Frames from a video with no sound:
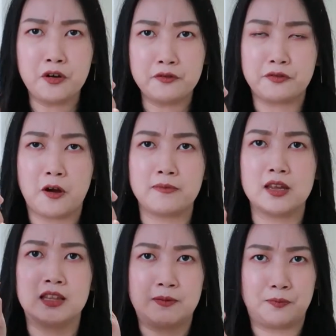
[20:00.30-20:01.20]
on
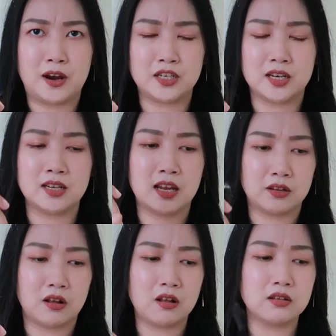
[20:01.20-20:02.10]
from the depression
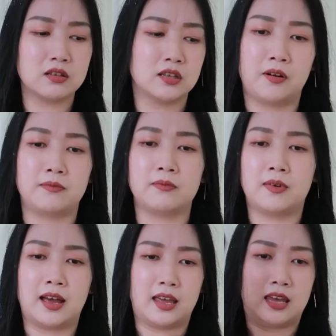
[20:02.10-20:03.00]
and all,
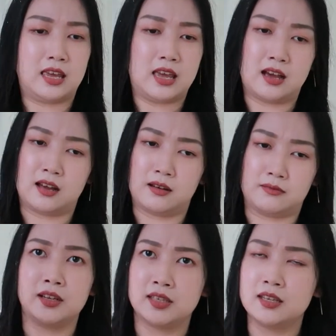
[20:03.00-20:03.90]
from my
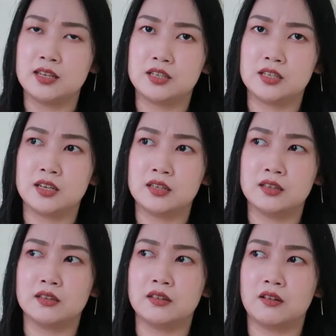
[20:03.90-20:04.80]
resignation
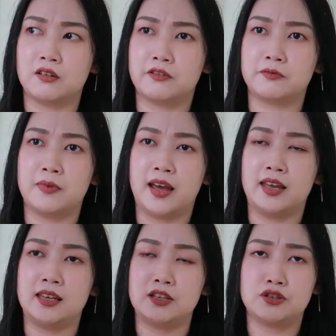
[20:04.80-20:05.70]
of
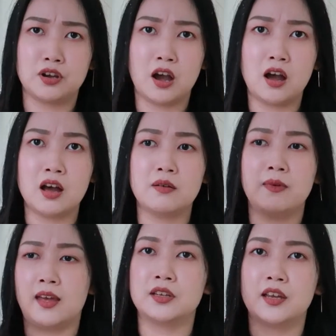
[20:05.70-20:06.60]
my
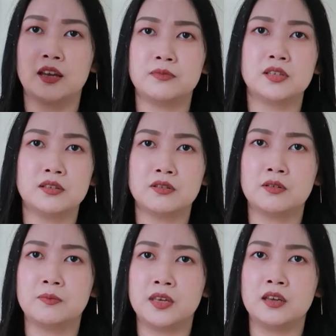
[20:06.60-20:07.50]
job during the
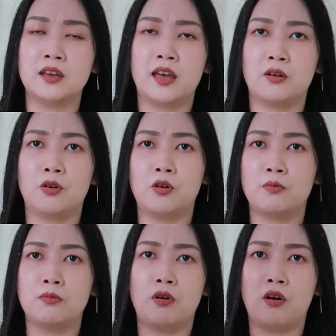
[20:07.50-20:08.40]
MCO, being at
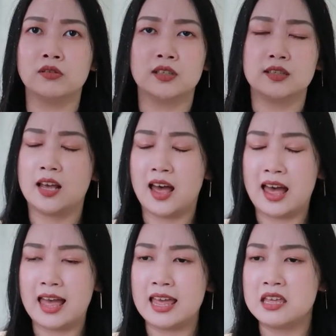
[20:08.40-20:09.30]
home all the
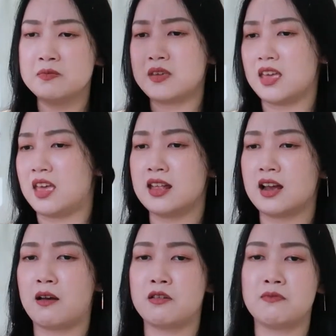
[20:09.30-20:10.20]
time,
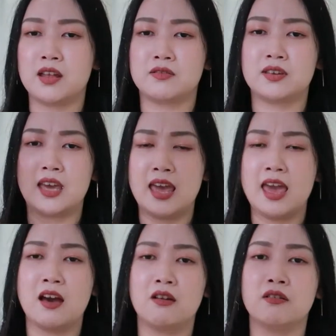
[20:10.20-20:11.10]
then coming back to
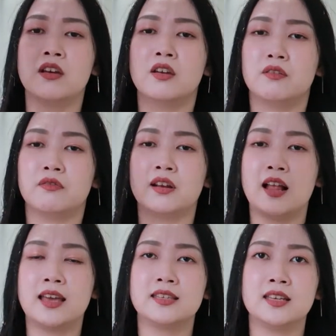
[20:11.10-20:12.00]
KL,
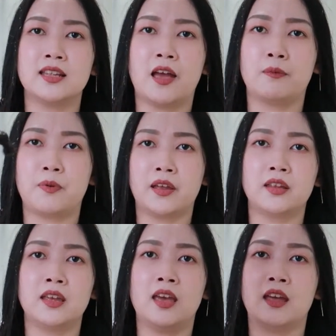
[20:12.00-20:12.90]
realizing that I'm
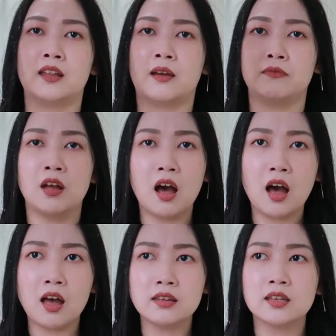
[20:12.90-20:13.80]
pregnant and I'm
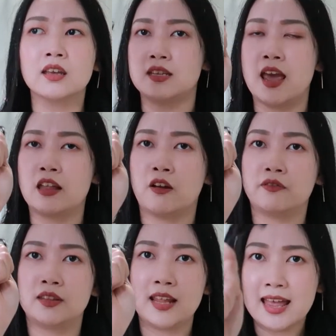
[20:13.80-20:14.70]
not. That's the end
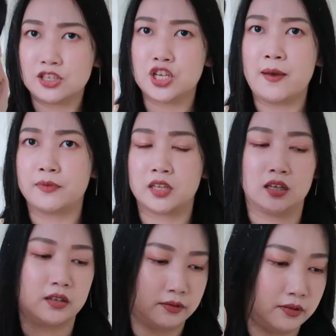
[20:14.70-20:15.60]
of that
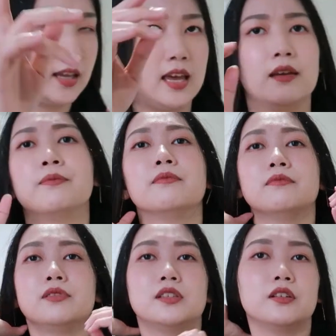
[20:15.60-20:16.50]
chapter. Okay,
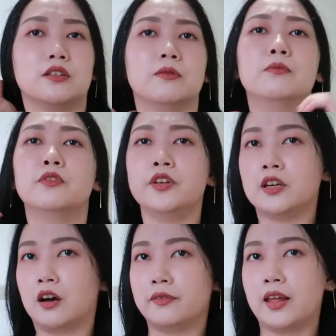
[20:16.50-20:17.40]
so
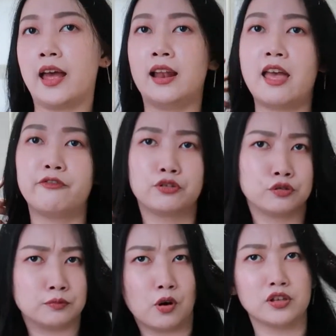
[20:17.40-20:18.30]
moving on. I left
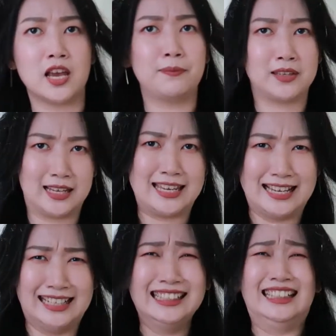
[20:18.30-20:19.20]
2 more chapters
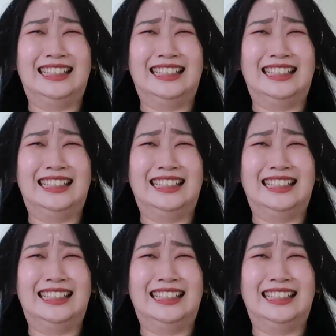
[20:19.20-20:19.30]
here.